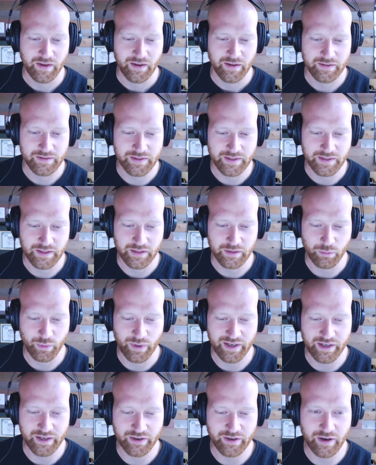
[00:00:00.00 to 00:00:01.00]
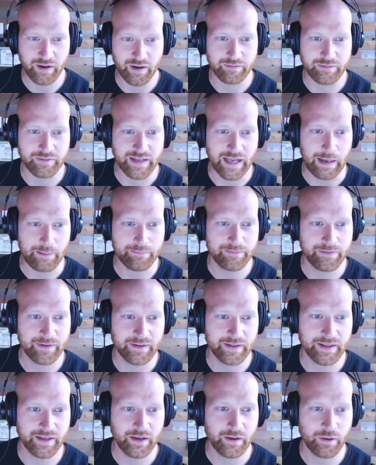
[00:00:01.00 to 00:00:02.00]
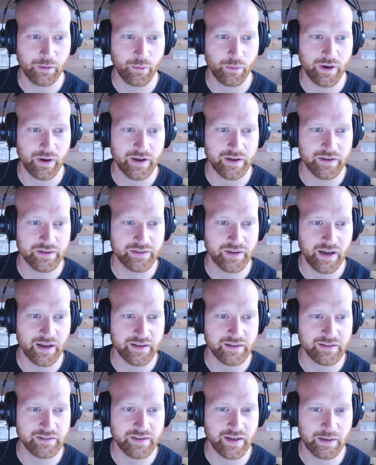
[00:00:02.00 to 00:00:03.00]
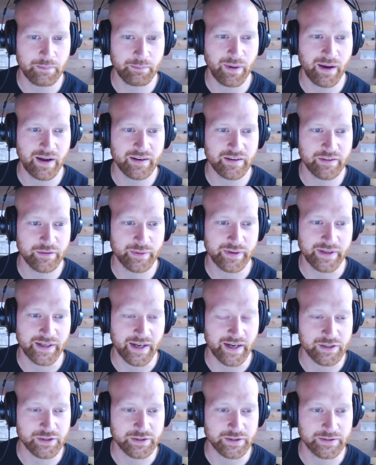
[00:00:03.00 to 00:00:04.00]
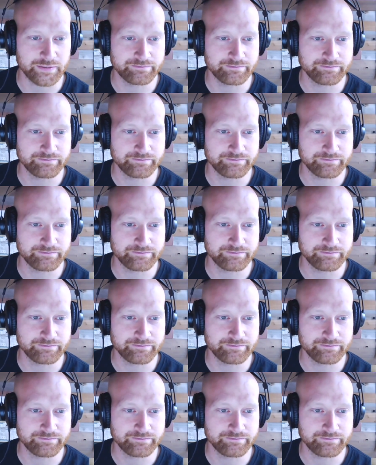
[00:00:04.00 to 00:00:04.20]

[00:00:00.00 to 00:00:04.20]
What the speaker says: The winner of gap filling was Titebond 3, actually.